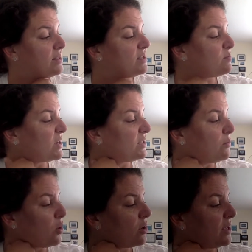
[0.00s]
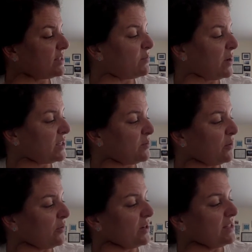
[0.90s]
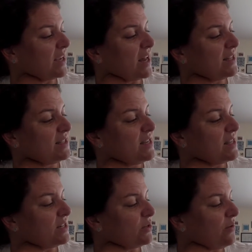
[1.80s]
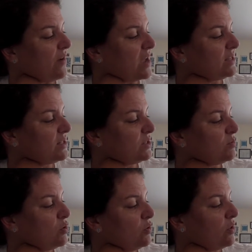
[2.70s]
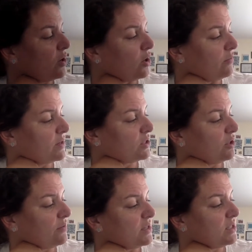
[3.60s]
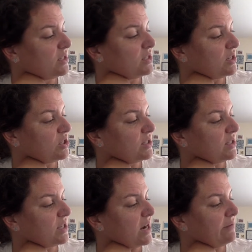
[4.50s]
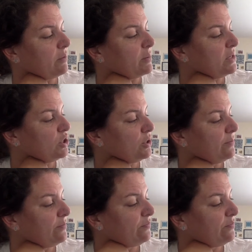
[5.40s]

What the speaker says: This makes it more or less impossible for it to get its teeth into a vast, smooth, curving surface, such as the side of a peach.